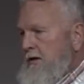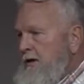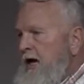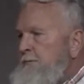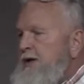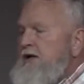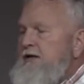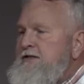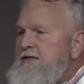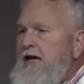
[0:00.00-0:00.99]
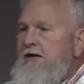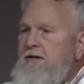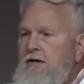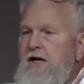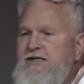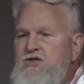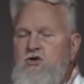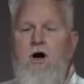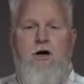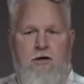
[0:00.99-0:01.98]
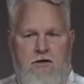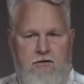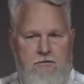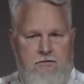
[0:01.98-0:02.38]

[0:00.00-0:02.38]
not because Satan got stronger.